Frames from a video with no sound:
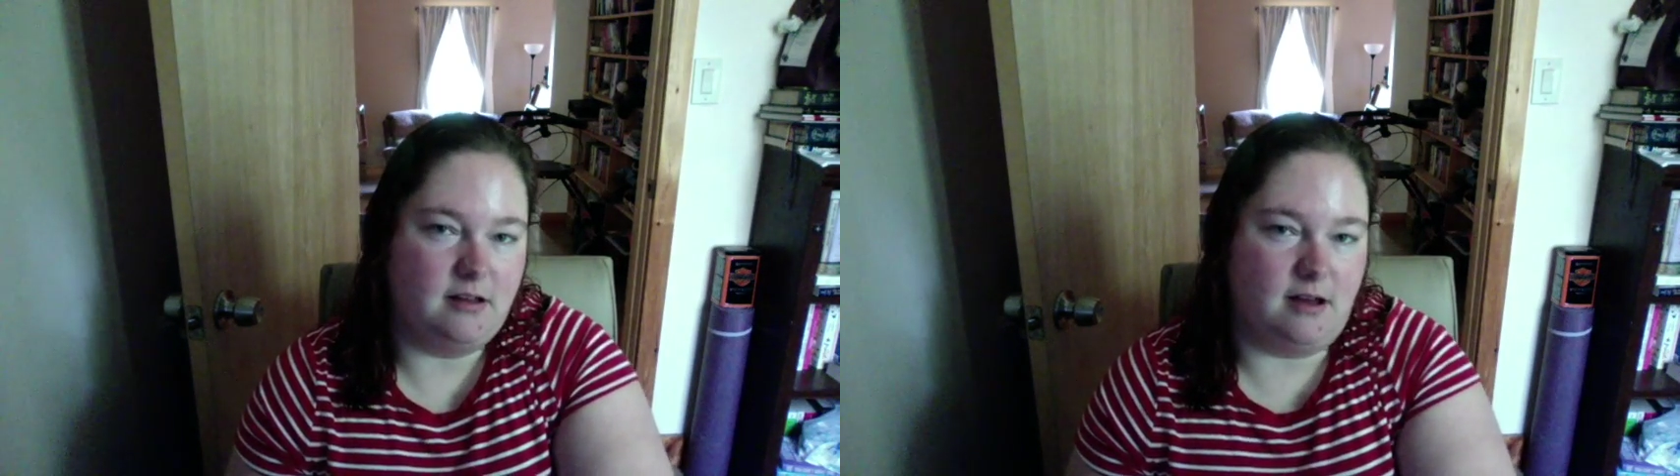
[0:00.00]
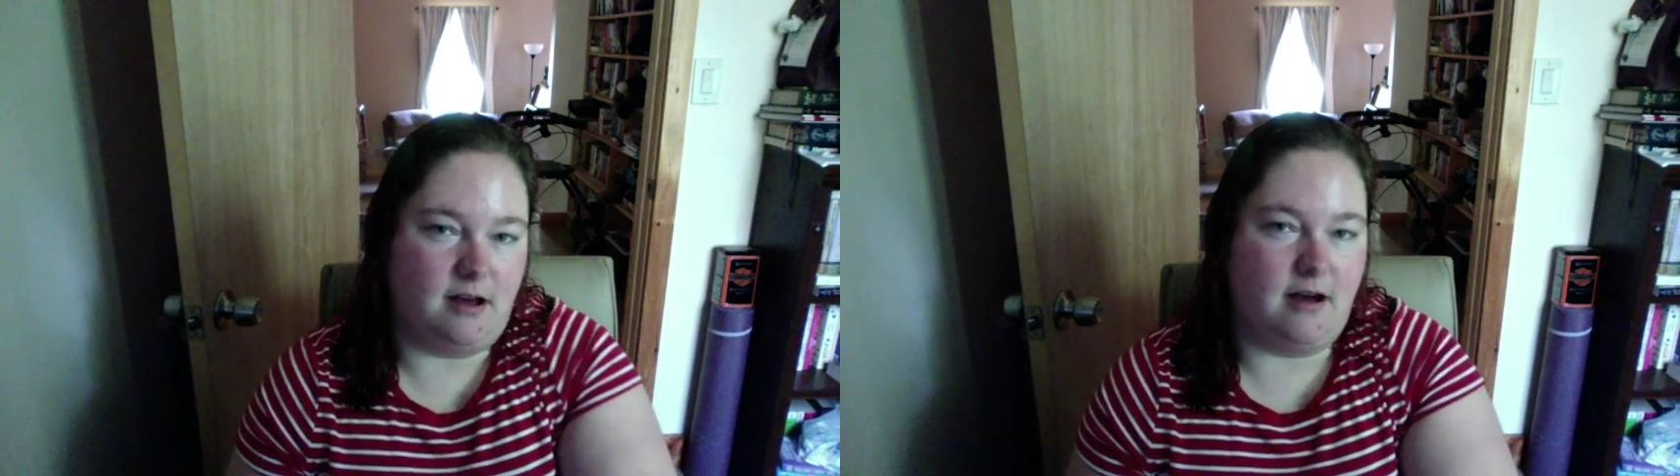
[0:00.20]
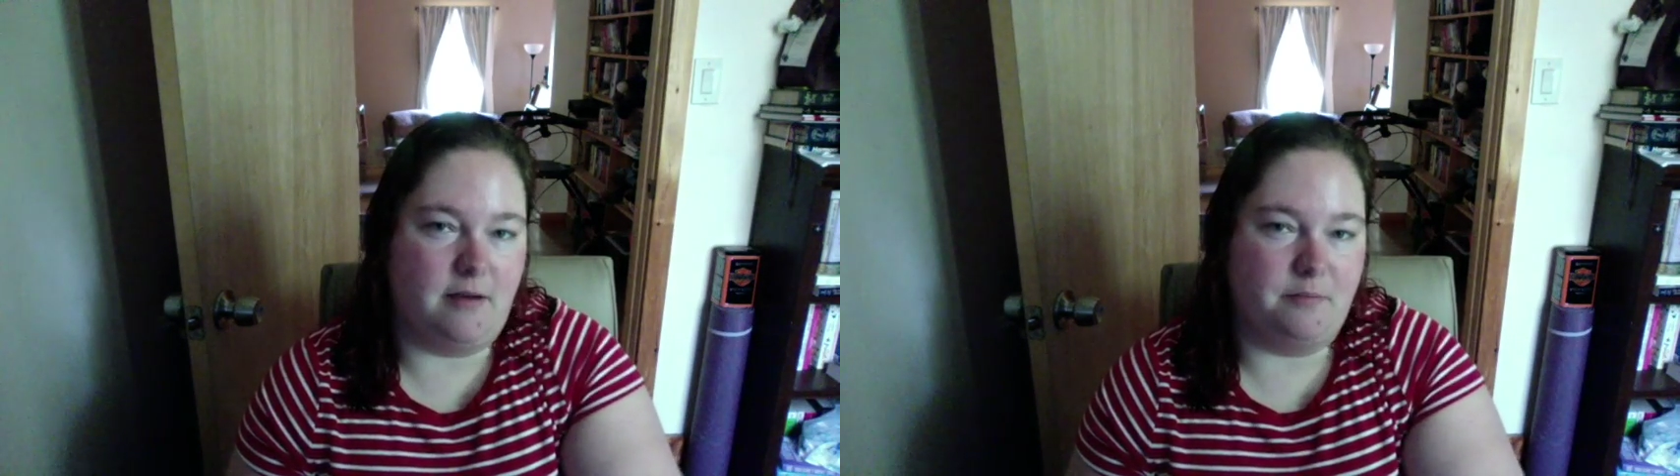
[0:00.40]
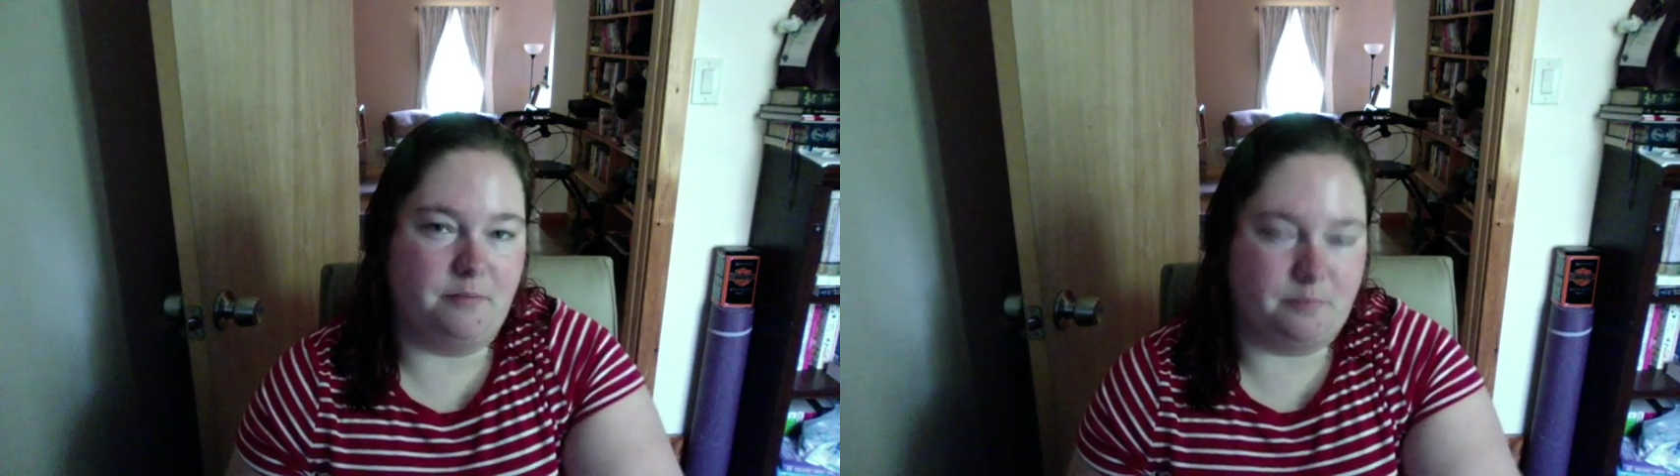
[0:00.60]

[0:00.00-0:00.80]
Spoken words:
And